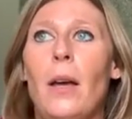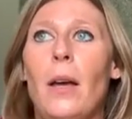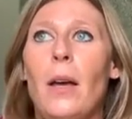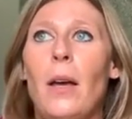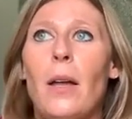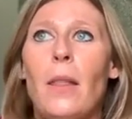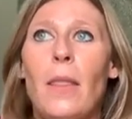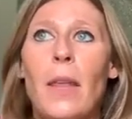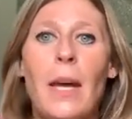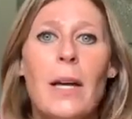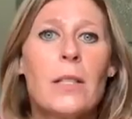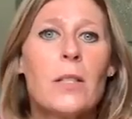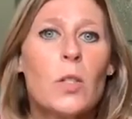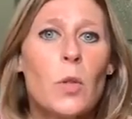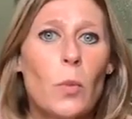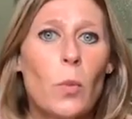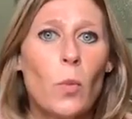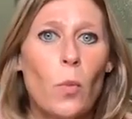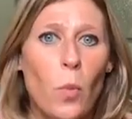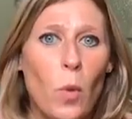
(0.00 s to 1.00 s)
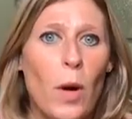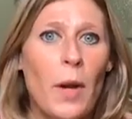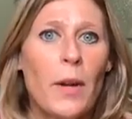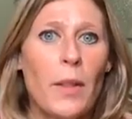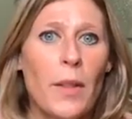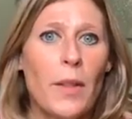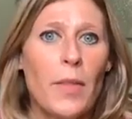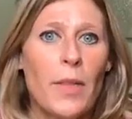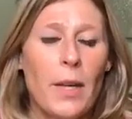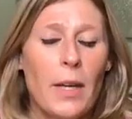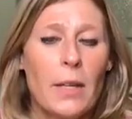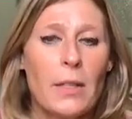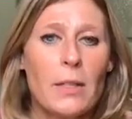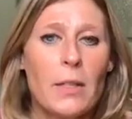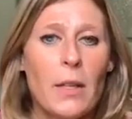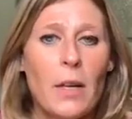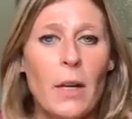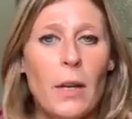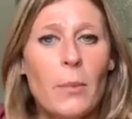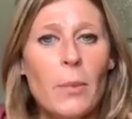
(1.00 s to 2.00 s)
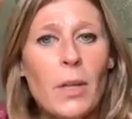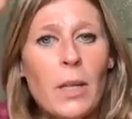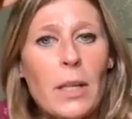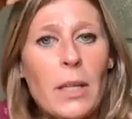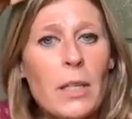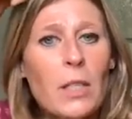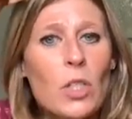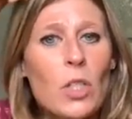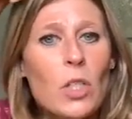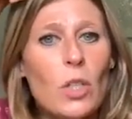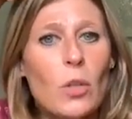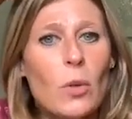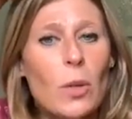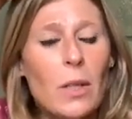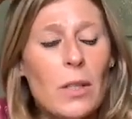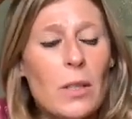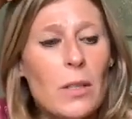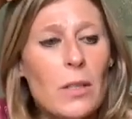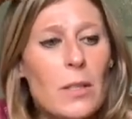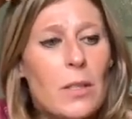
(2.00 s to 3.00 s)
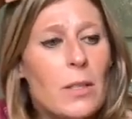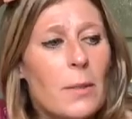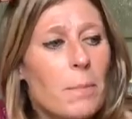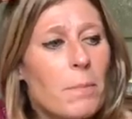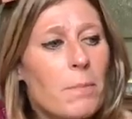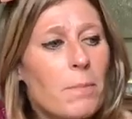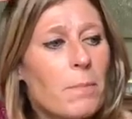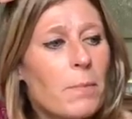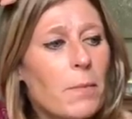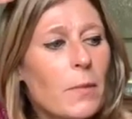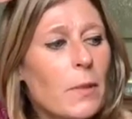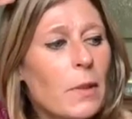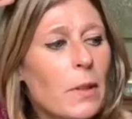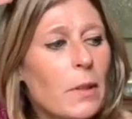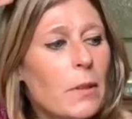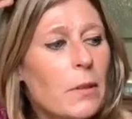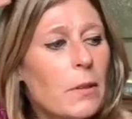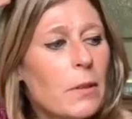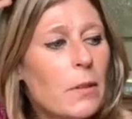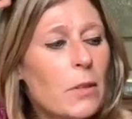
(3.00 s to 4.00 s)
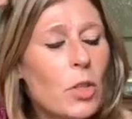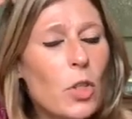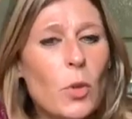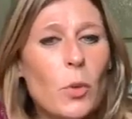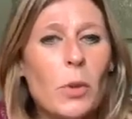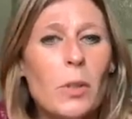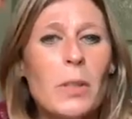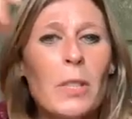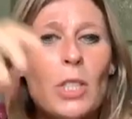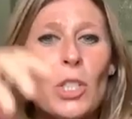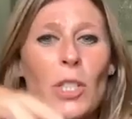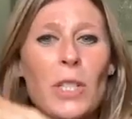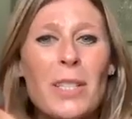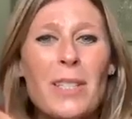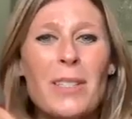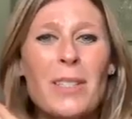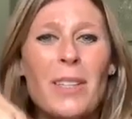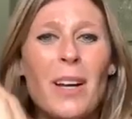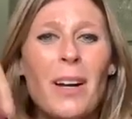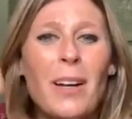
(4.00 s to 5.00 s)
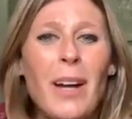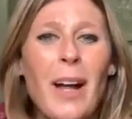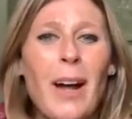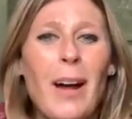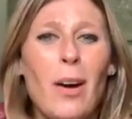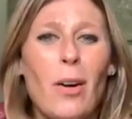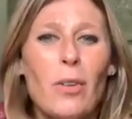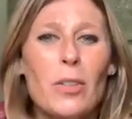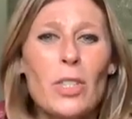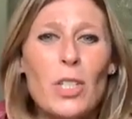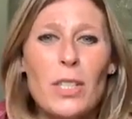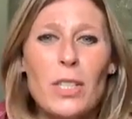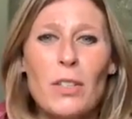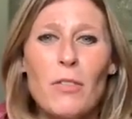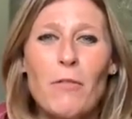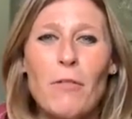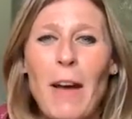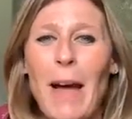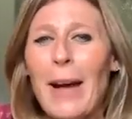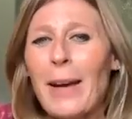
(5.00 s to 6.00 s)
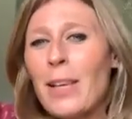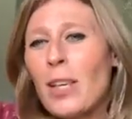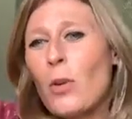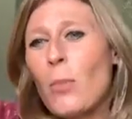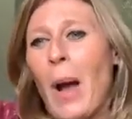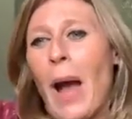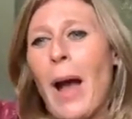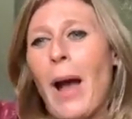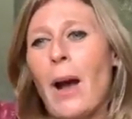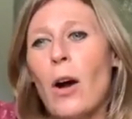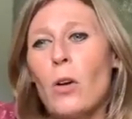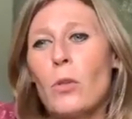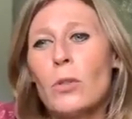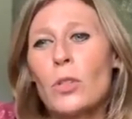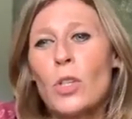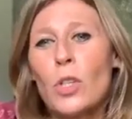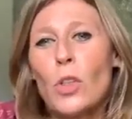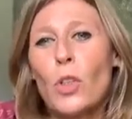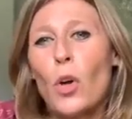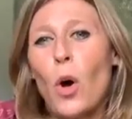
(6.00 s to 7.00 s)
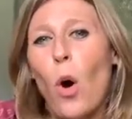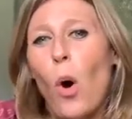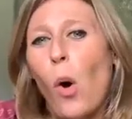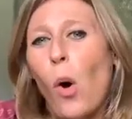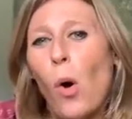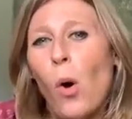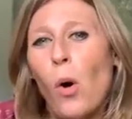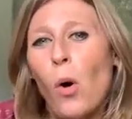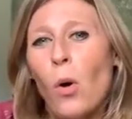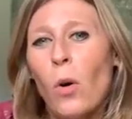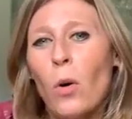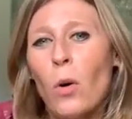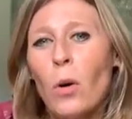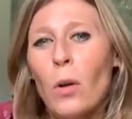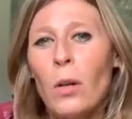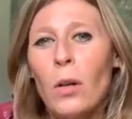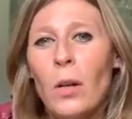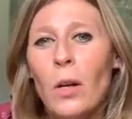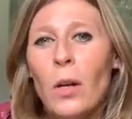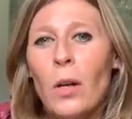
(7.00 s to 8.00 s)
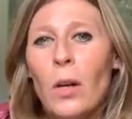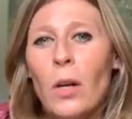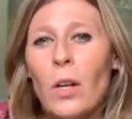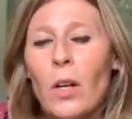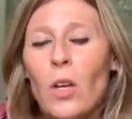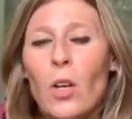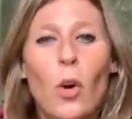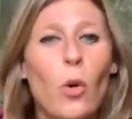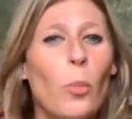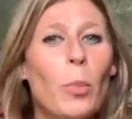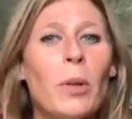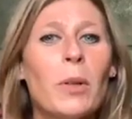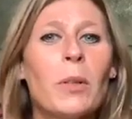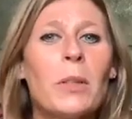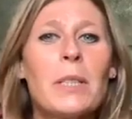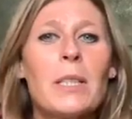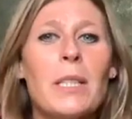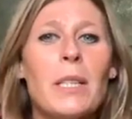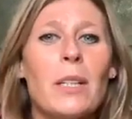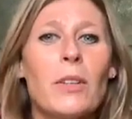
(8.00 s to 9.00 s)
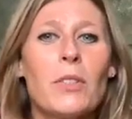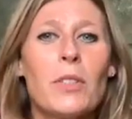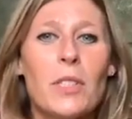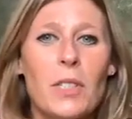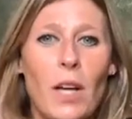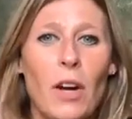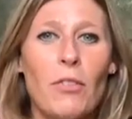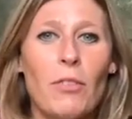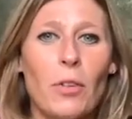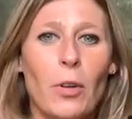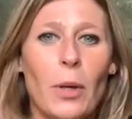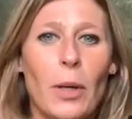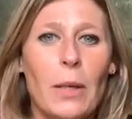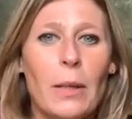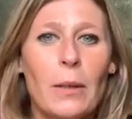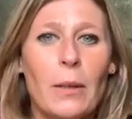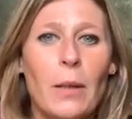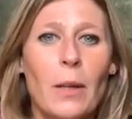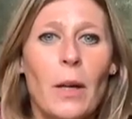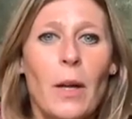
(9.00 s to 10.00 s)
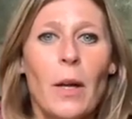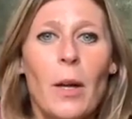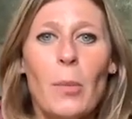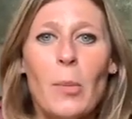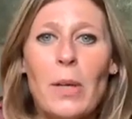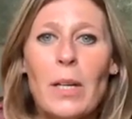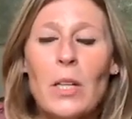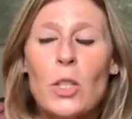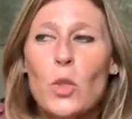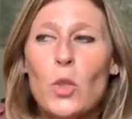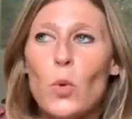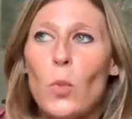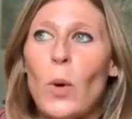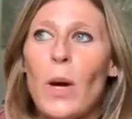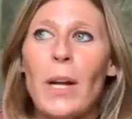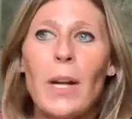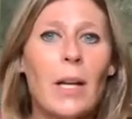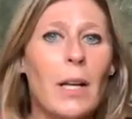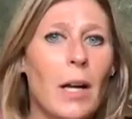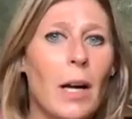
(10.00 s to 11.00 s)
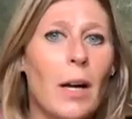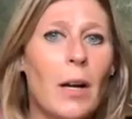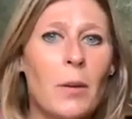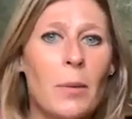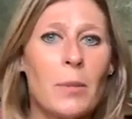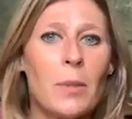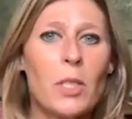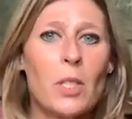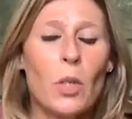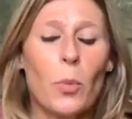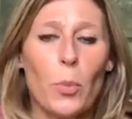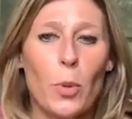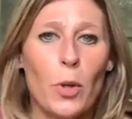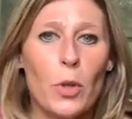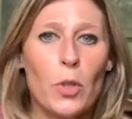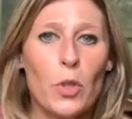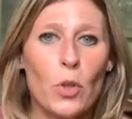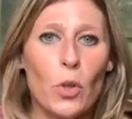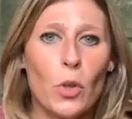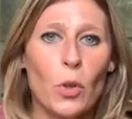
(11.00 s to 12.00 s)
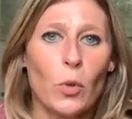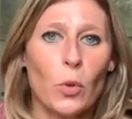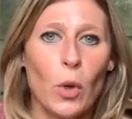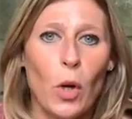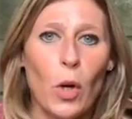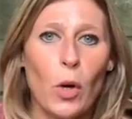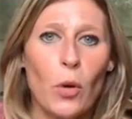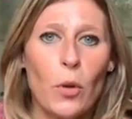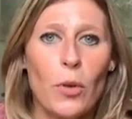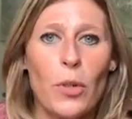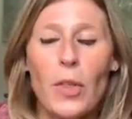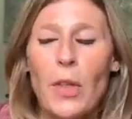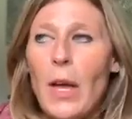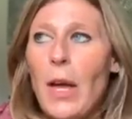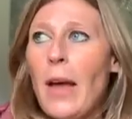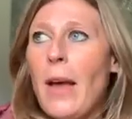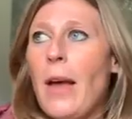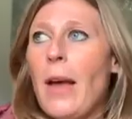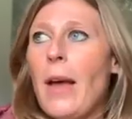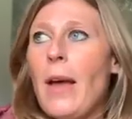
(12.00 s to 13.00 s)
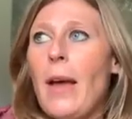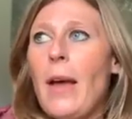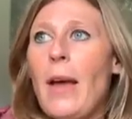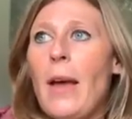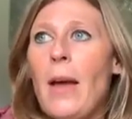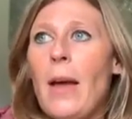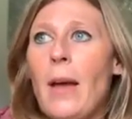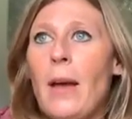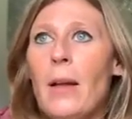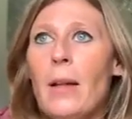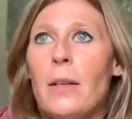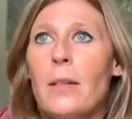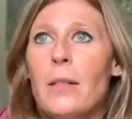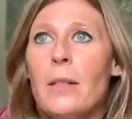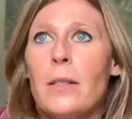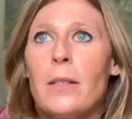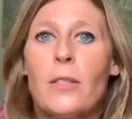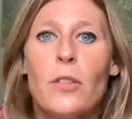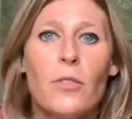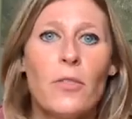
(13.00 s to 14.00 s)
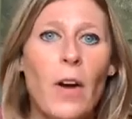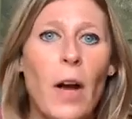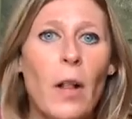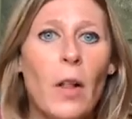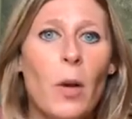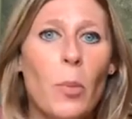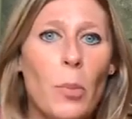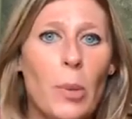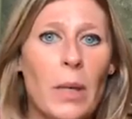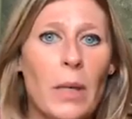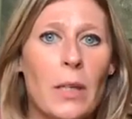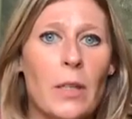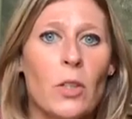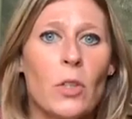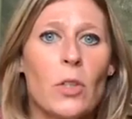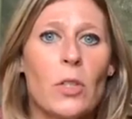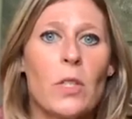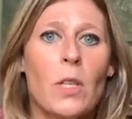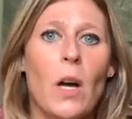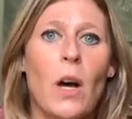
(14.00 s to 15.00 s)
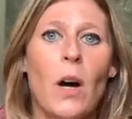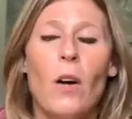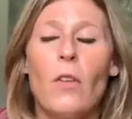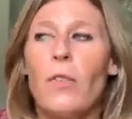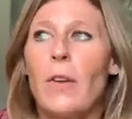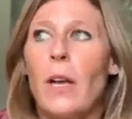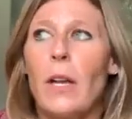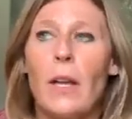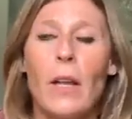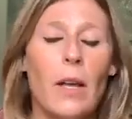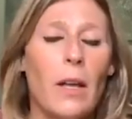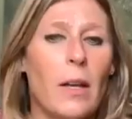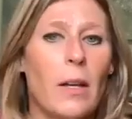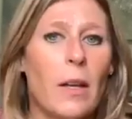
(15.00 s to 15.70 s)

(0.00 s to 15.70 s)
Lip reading: And that's one of the things that I'm going to get to, is to really just suck out, just to vacuum out the whole nobility of suffering. Because when it comes to personal growth and developing yourself and